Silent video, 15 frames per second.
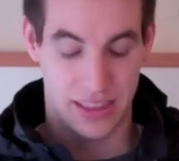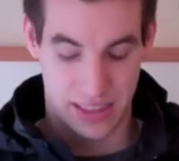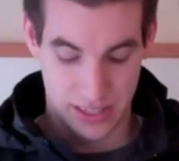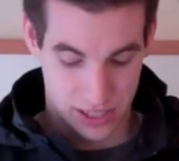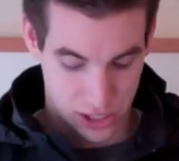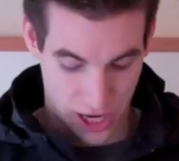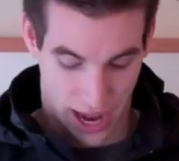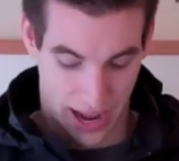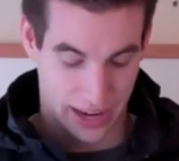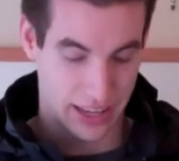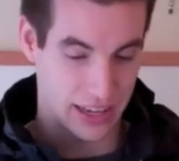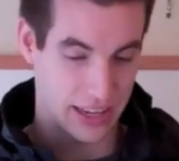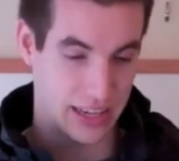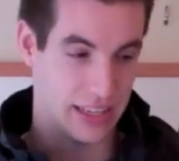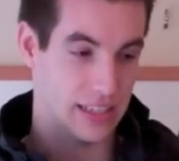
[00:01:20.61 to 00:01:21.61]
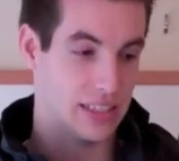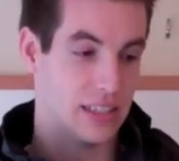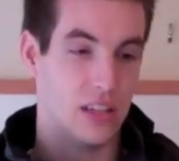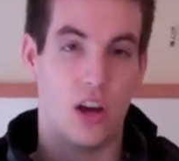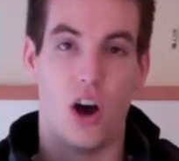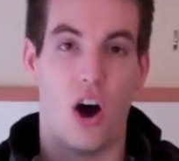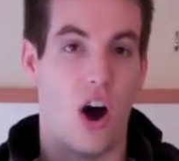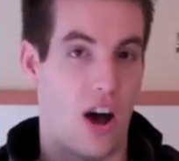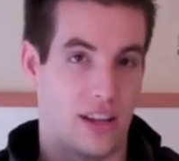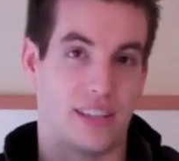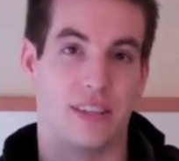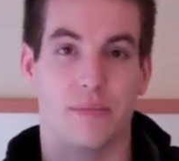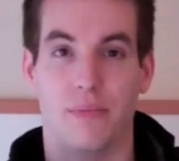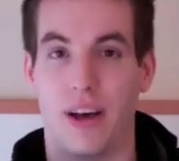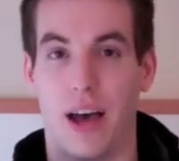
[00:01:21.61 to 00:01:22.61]
This jacket is
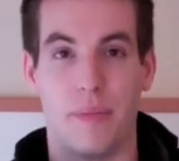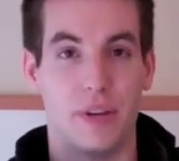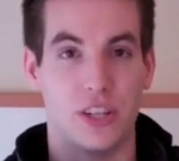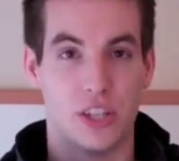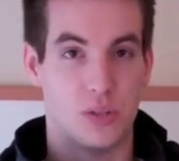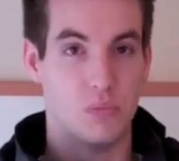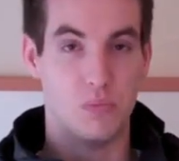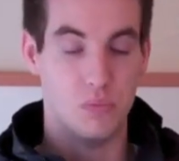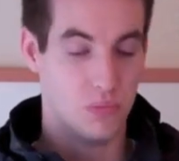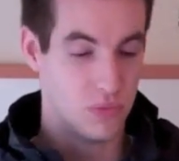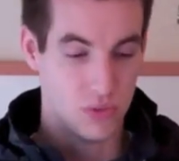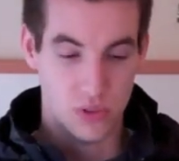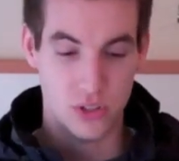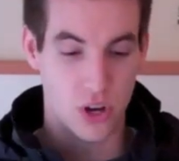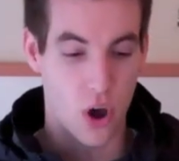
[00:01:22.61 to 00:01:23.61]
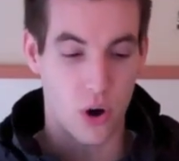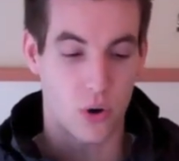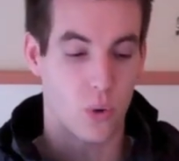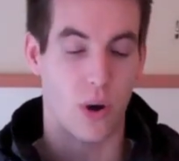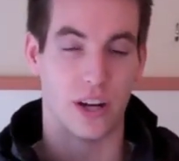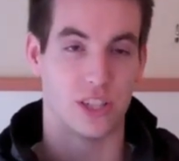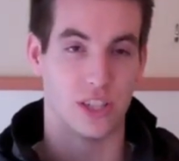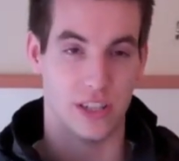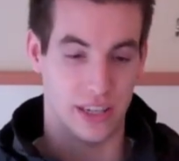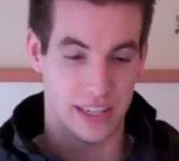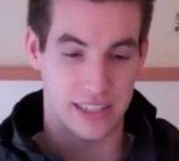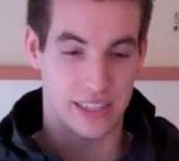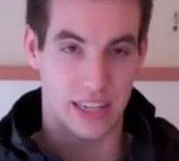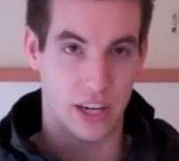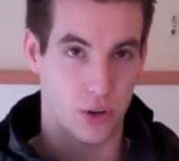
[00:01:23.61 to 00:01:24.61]
awesome. I mean, just no question,
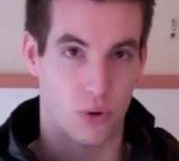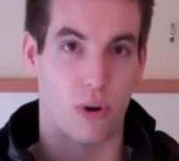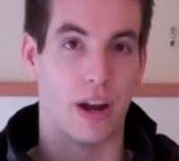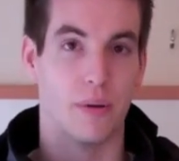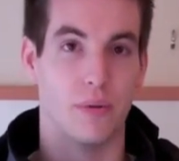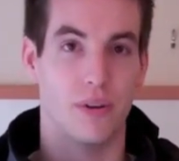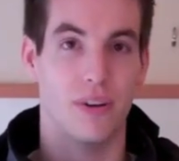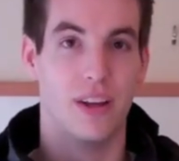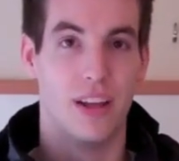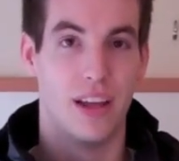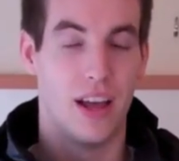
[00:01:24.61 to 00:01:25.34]
it's incredible.